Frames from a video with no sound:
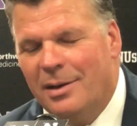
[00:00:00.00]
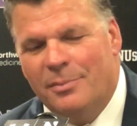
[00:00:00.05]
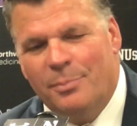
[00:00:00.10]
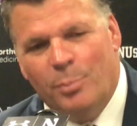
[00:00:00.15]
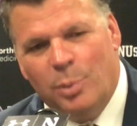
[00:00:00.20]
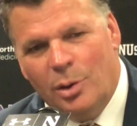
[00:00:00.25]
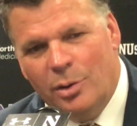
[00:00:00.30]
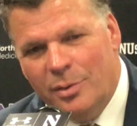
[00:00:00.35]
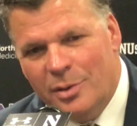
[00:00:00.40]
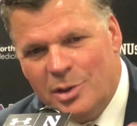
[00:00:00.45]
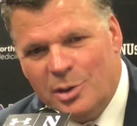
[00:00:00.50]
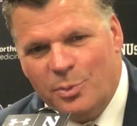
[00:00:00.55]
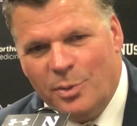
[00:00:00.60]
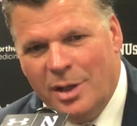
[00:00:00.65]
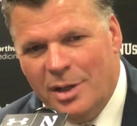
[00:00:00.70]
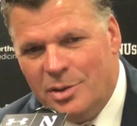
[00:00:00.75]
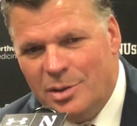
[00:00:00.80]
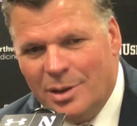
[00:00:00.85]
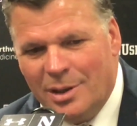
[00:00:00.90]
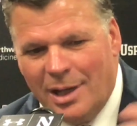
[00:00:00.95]
He blew a
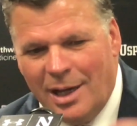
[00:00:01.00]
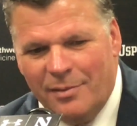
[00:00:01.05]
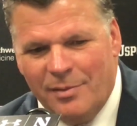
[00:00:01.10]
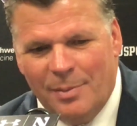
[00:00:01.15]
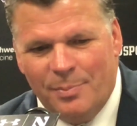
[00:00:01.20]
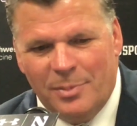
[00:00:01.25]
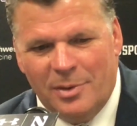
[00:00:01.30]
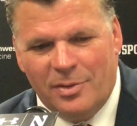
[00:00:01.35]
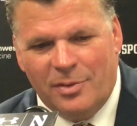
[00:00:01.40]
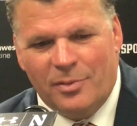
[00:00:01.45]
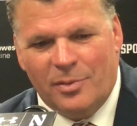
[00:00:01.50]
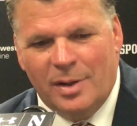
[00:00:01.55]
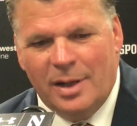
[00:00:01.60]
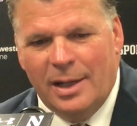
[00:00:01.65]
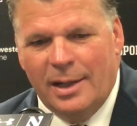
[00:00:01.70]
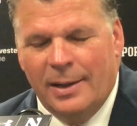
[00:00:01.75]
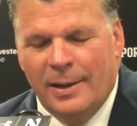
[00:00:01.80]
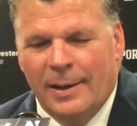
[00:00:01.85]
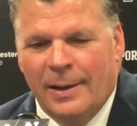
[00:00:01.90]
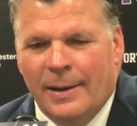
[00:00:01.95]
switch and gave up the
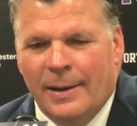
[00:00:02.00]
three.